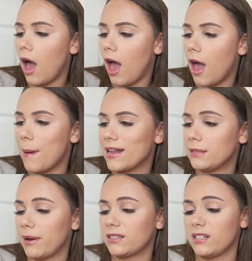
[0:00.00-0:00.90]

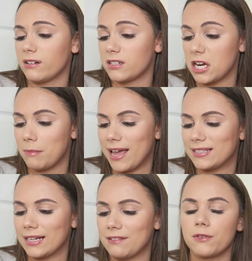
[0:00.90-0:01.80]
antibacterial gel
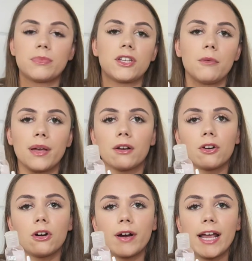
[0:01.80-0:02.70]
basically, from Soap and
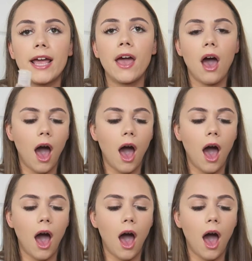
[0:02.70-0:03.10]
Glory.